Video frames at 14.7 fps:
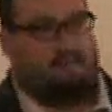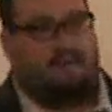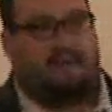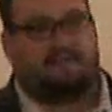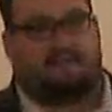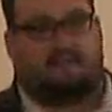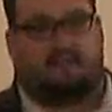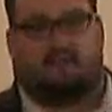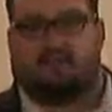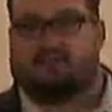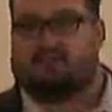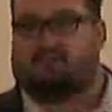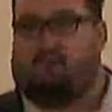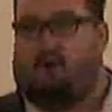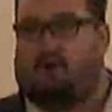basically a
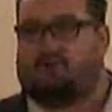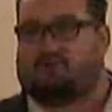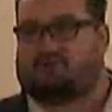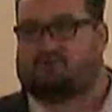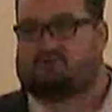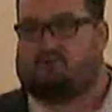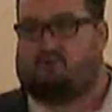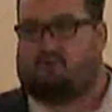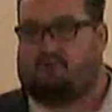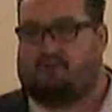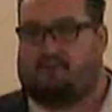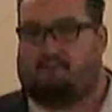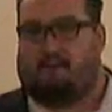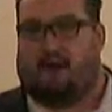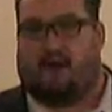small
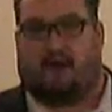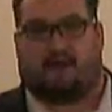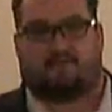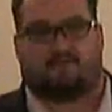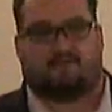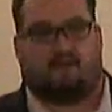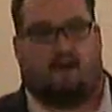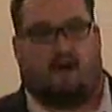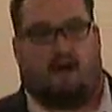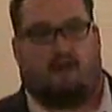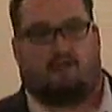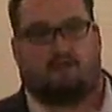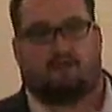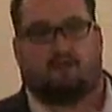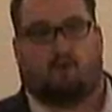scroll in a box
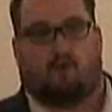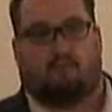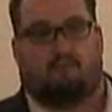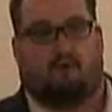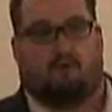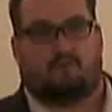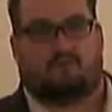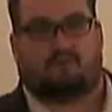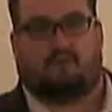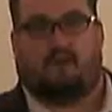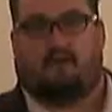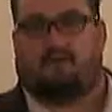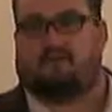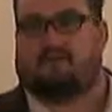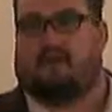on the doorpost. So
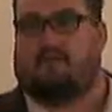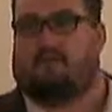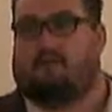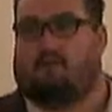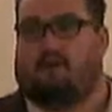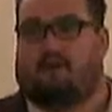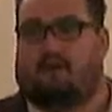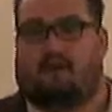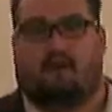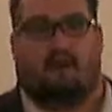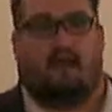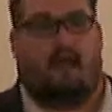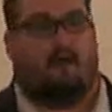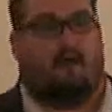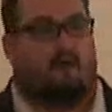every time they went in
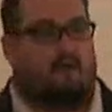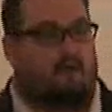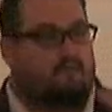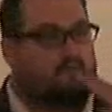and out,